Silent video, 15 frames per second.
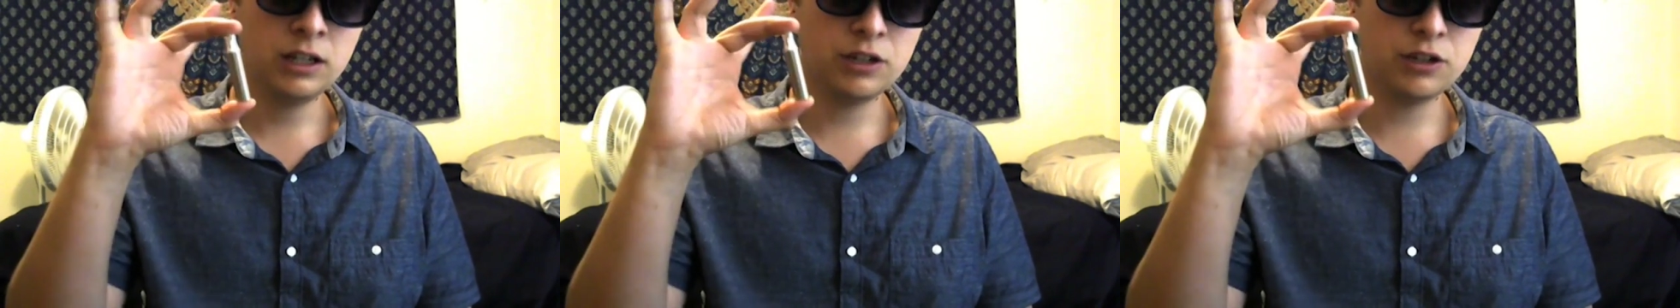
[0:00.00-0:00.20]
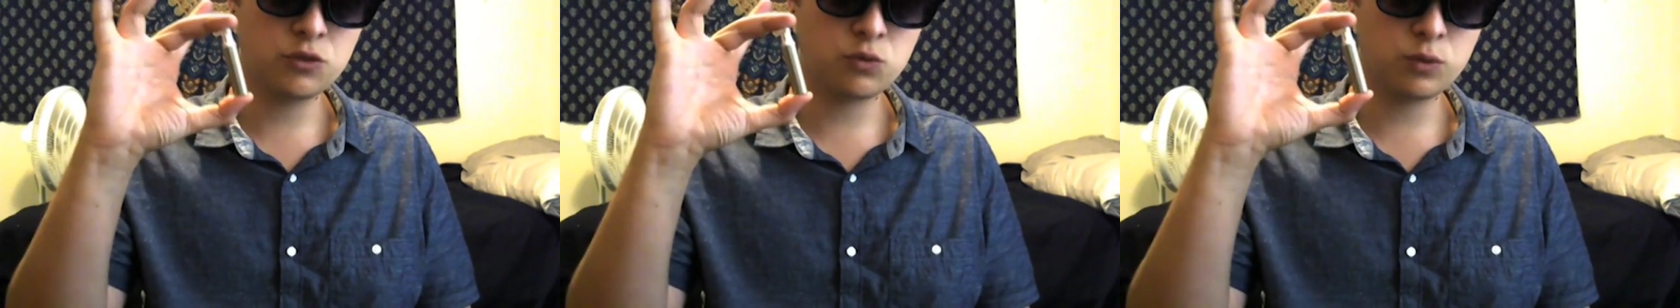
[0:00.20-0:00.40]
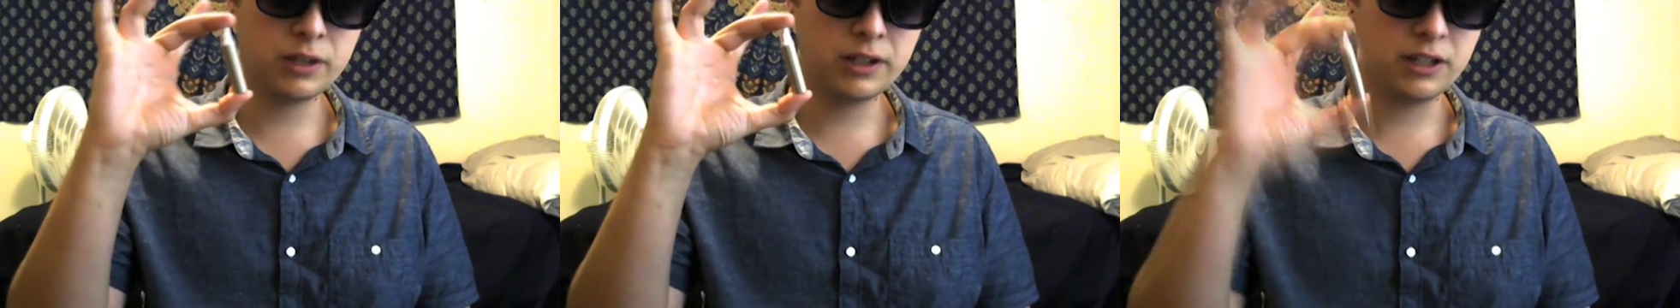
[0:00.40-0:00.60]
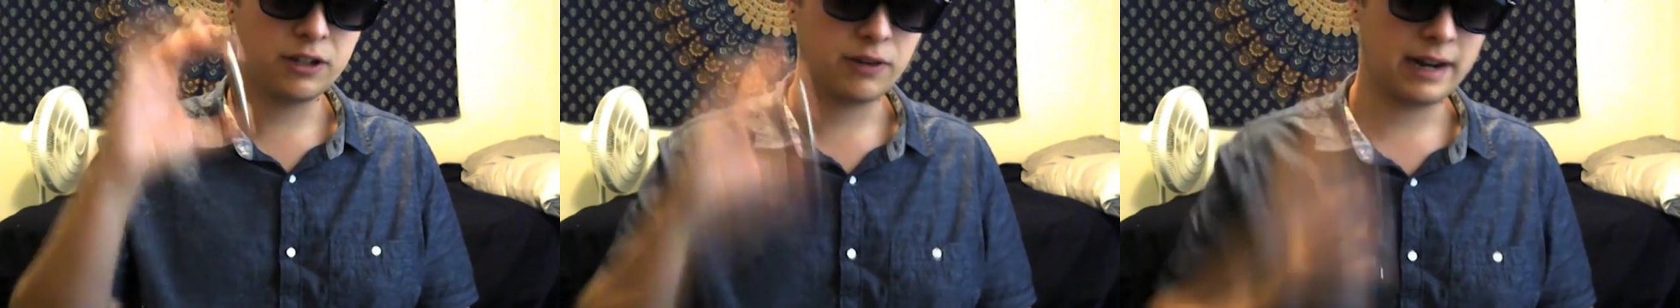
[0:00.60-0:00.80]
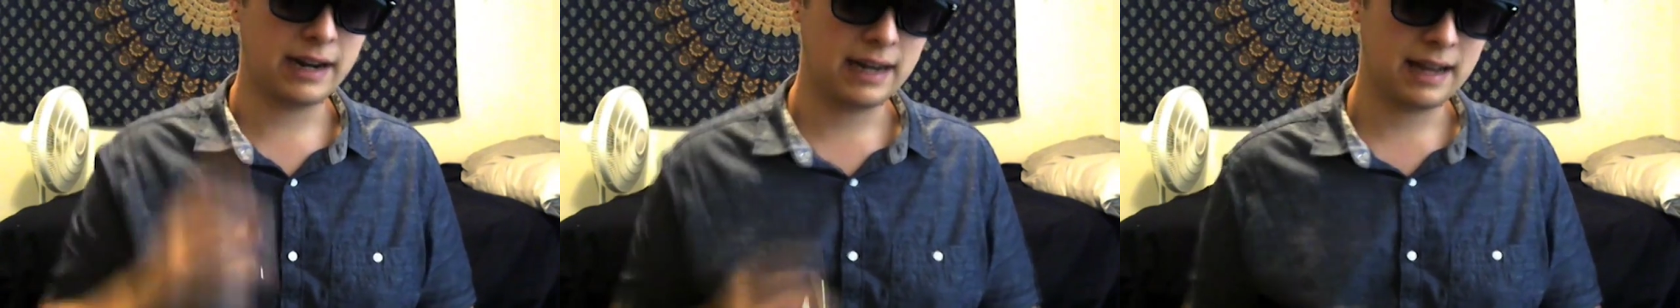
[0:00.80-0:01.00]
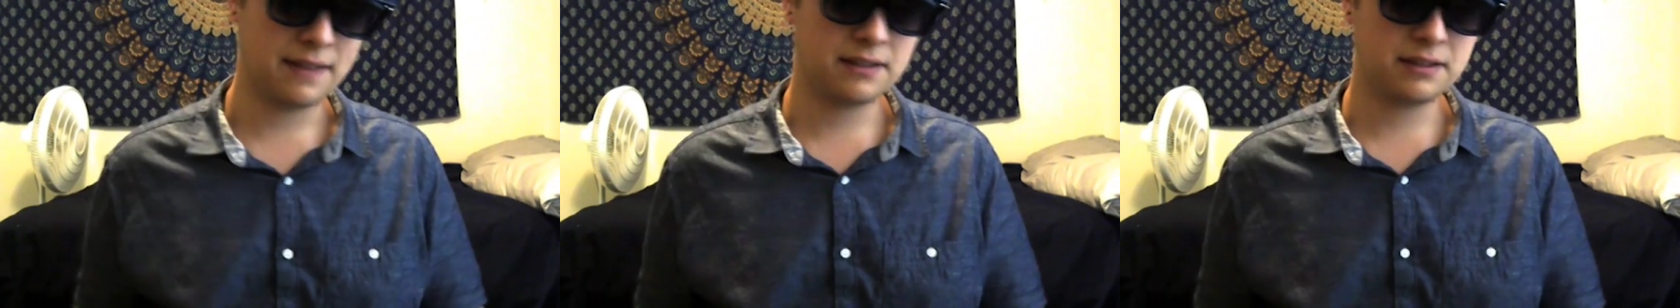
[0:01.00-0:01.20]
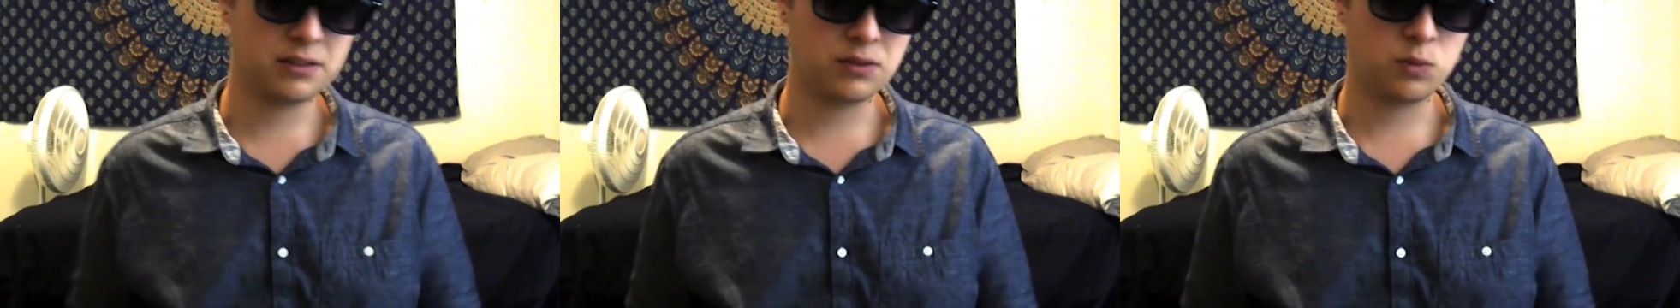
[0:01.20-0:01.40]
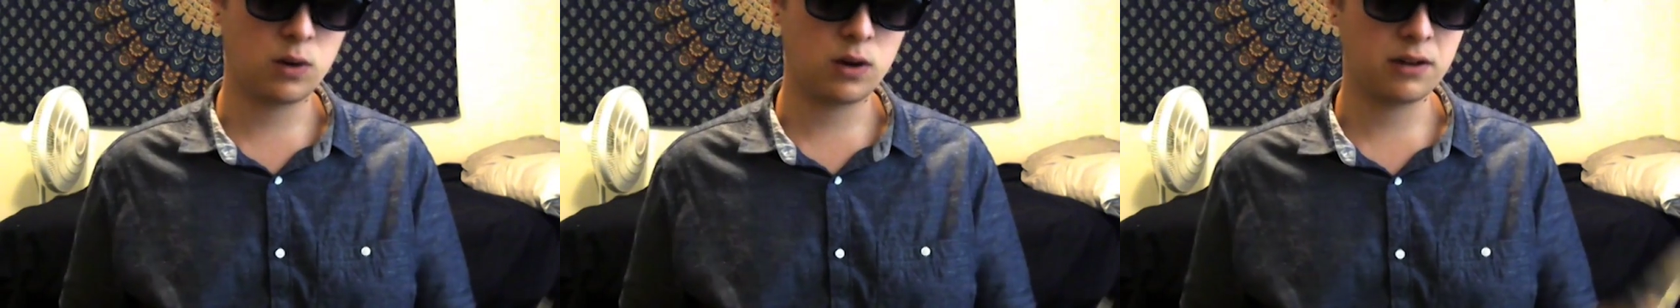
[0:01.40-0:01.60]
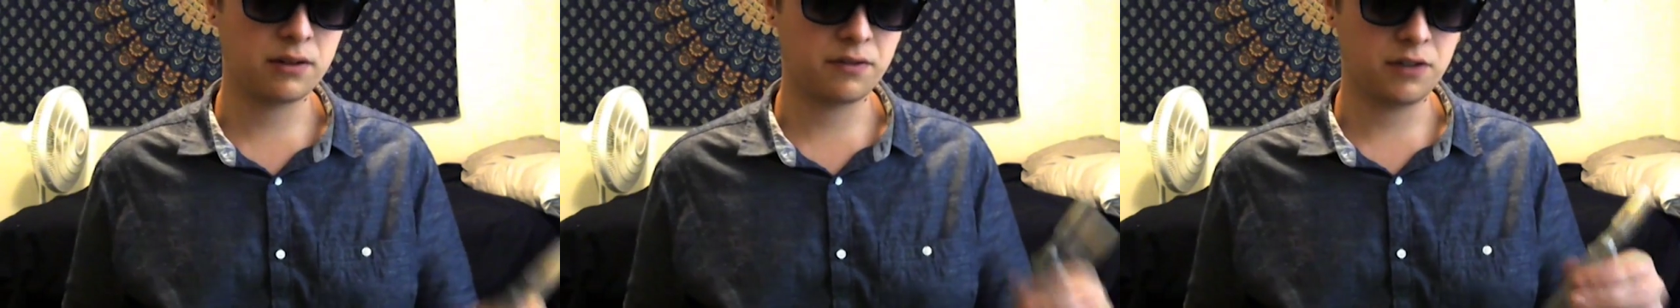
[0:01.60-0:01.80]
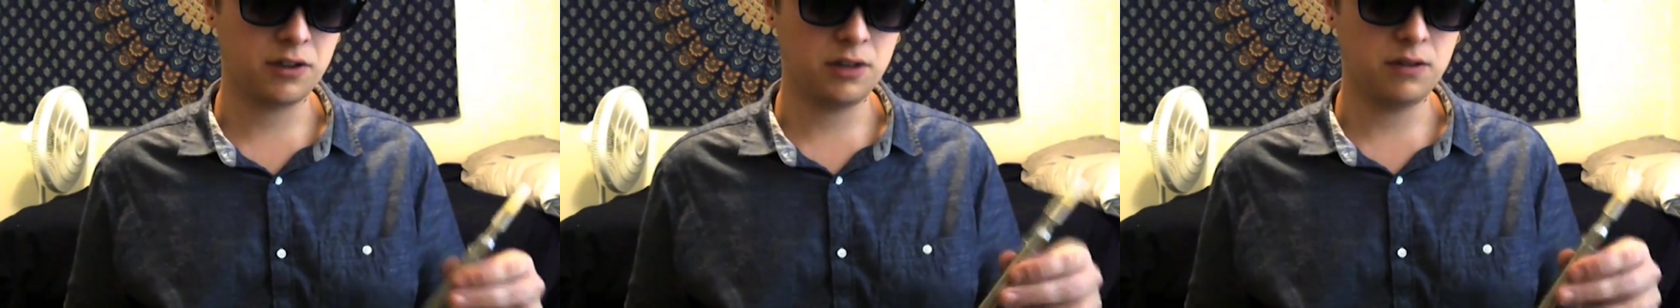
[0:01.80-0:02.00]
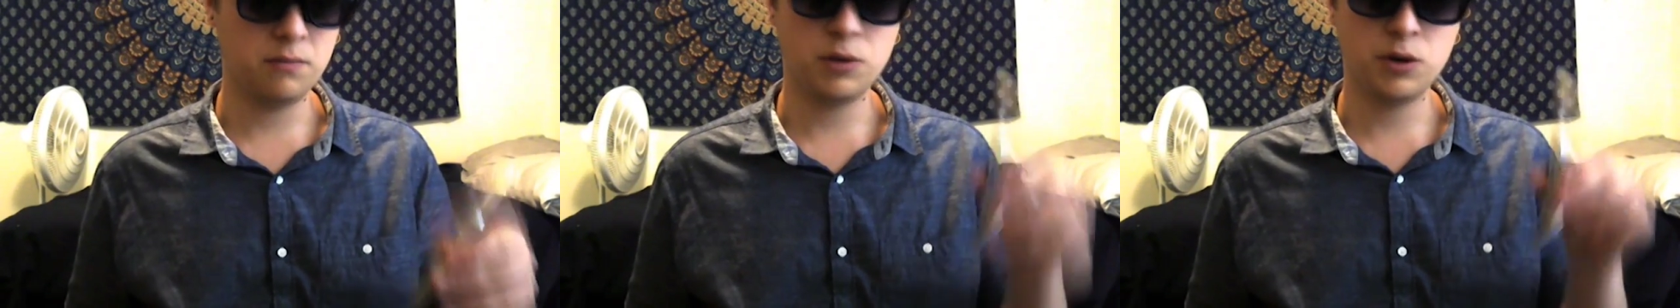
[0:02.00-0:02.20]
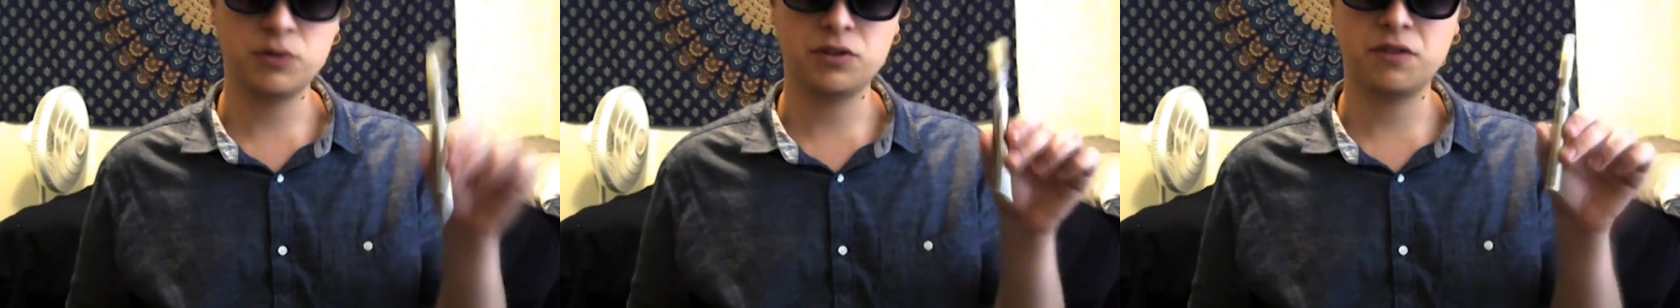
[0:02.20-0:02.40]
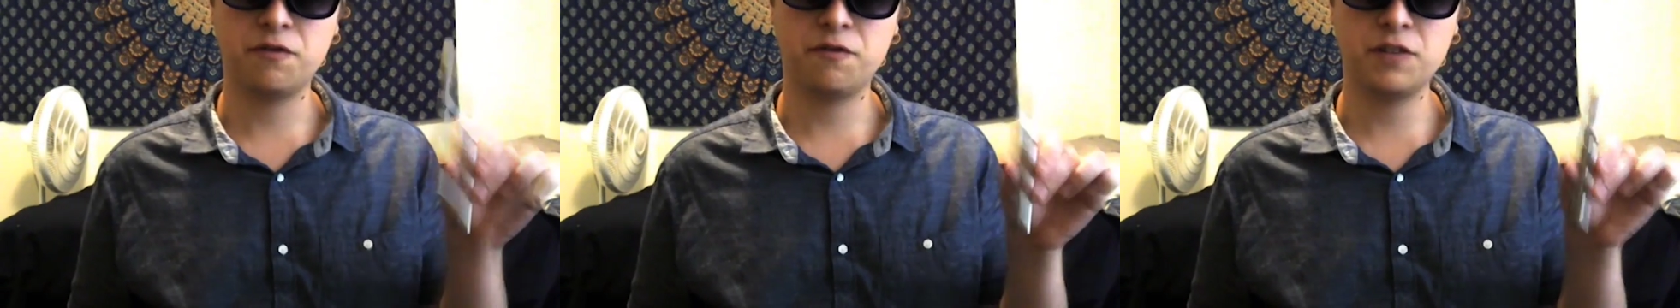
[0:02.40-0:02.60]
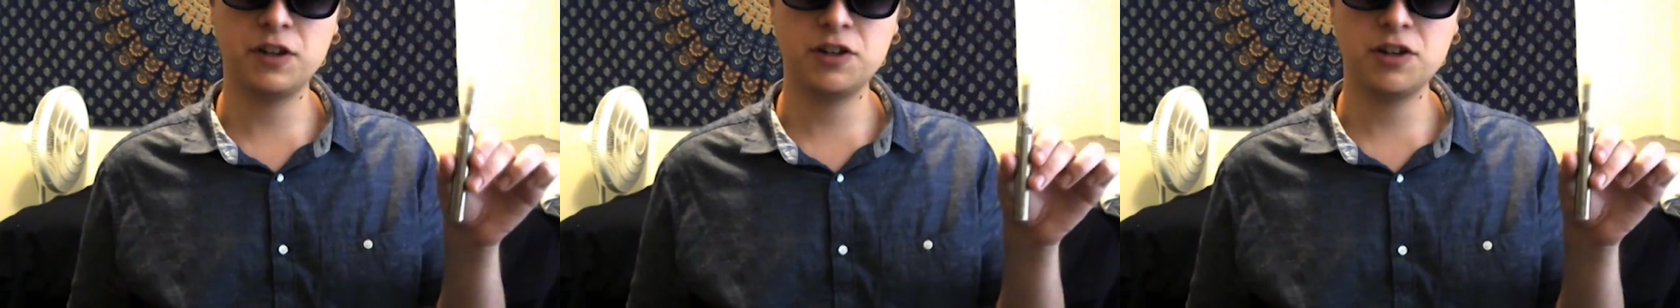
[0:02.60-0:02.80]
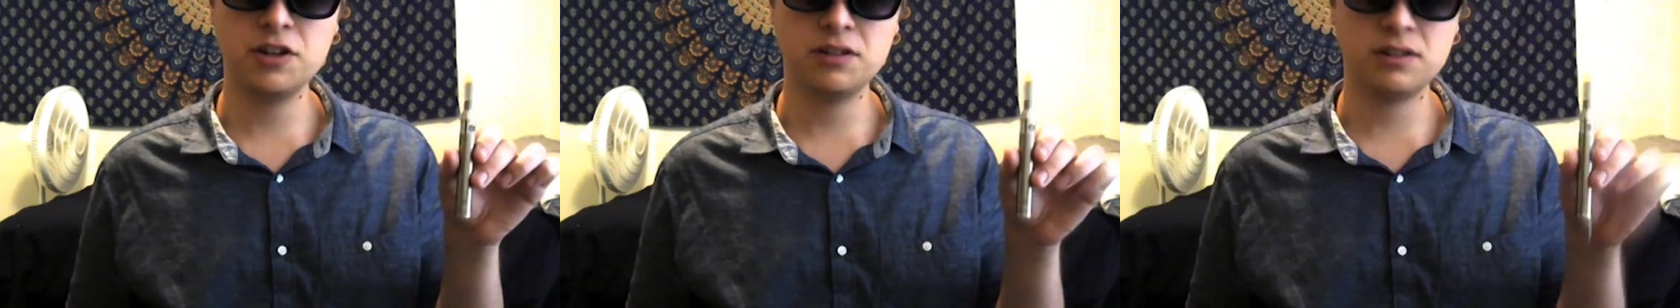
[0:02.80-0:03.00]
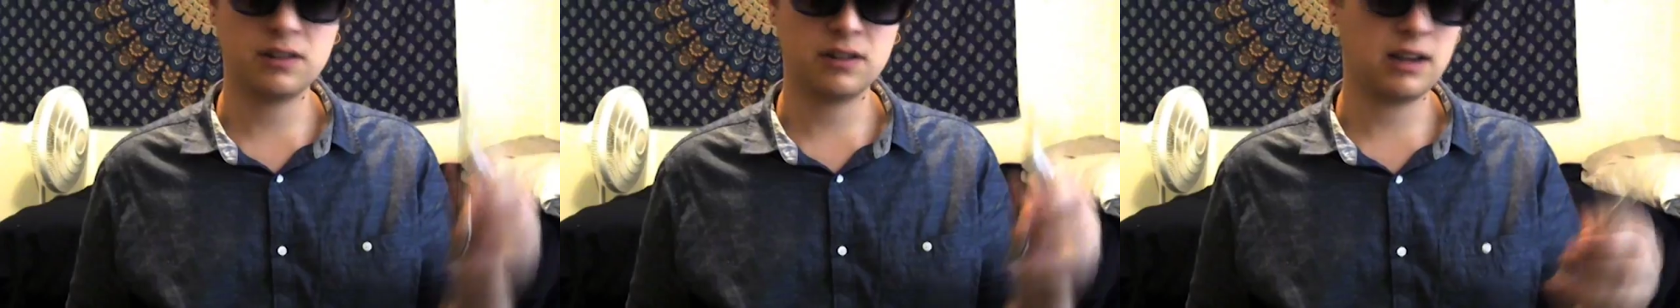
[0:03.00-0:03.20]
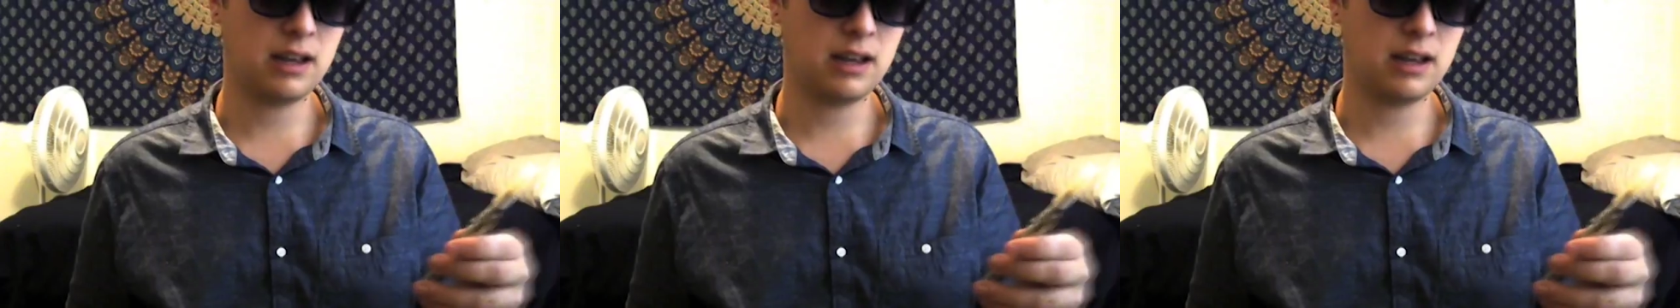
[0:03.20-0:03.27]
is really great. And this is one of the most efficient